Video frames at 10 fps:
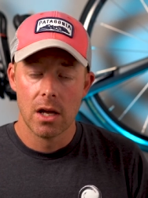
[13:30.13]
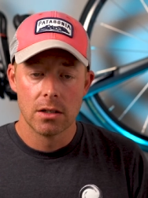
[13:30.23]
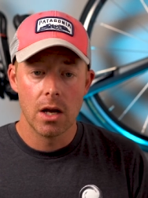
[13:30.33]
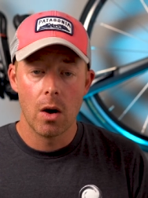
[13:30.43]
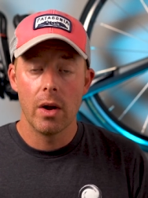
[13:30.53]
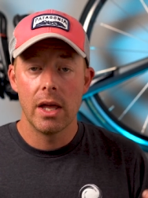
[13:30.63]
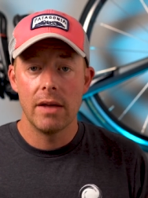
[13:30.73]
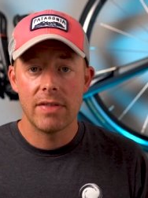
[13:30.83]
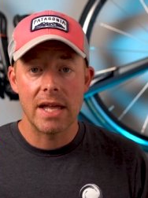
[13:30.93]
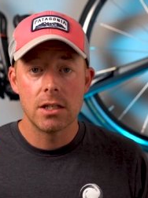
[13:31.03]
So
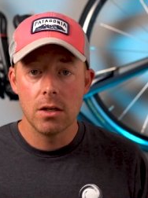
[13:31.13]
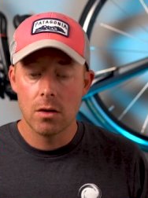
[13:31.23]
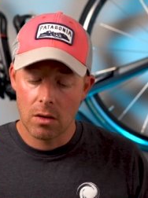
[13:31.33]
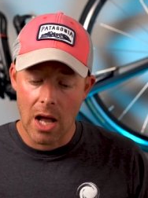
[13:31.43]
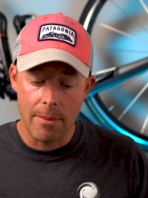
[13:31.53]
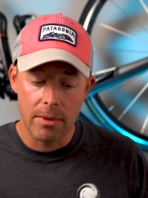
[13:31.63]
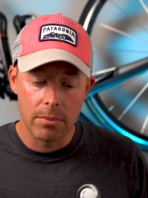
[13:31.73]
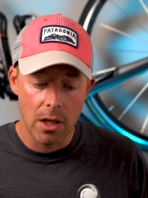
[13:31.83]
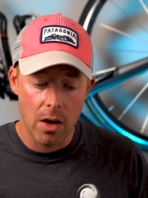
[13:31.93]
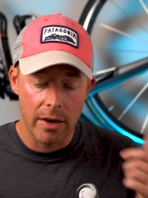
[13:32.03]
if that's you, comment
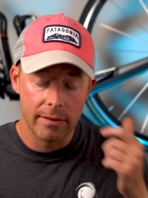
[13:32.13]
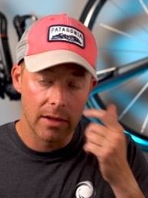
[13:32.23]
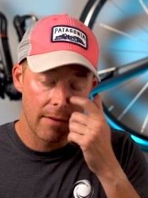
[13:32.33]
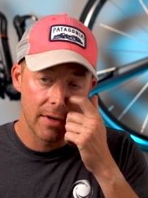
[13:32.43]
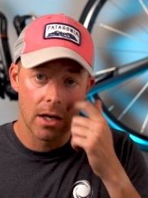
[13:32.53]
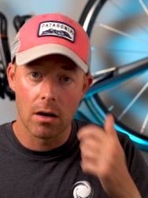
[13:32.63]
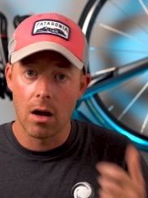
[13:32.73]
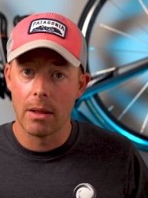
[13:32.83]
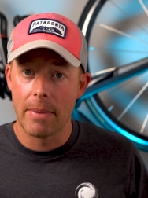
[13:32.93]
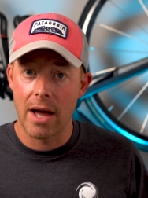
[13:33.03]
below. I would love to hear
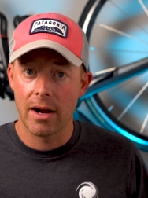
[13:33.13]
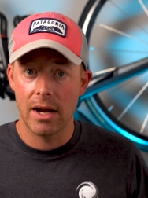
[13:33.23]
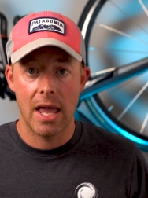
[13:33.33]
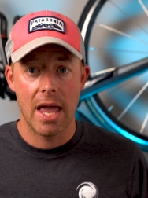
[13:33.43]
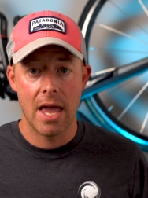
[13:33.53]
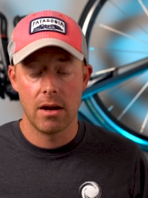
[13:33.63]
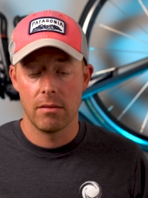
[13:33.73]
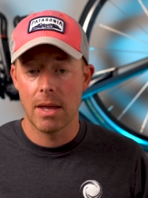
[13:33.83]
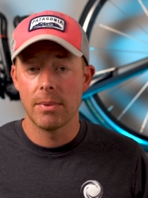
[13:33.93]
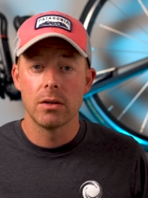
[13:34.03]
all about it
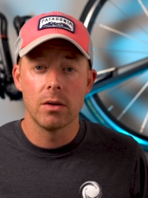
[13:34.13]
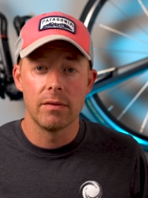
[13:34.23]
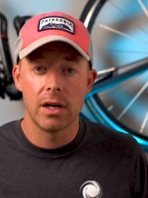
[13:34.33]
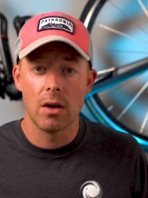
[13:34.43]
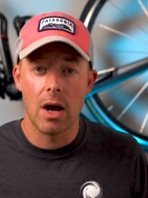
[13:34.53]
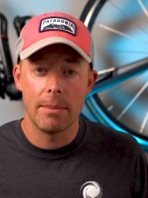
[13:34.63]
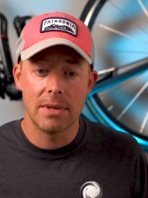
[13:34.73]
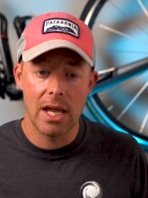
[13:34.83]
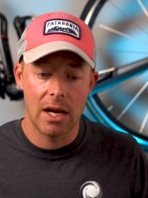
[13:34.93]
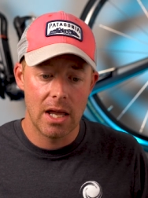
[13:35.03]
and maybe I'll do a video
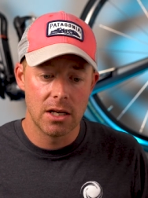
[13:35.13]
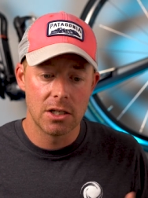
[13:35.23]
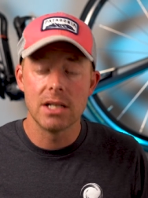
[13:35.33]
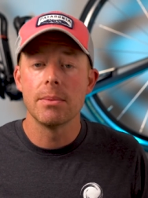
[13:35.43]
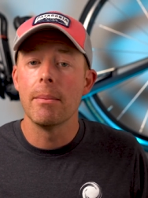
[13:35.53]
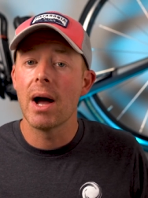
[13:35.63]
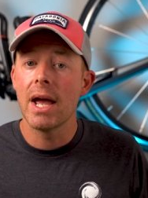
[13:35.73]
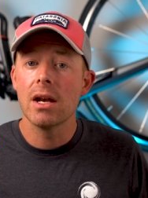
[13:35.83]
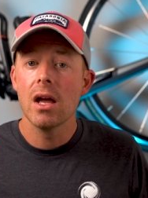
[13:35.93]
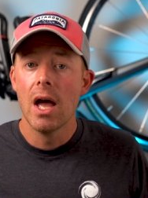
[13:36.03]
update and change my
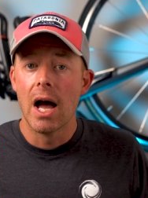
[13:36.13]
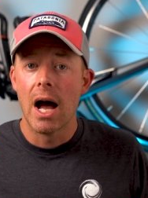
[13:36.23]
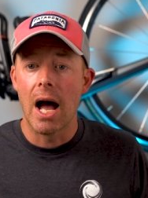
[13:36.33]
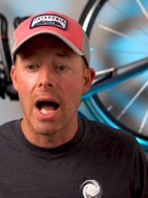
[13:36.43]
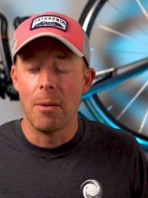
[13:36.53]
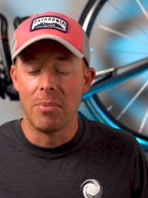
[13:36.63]
mind. Uh,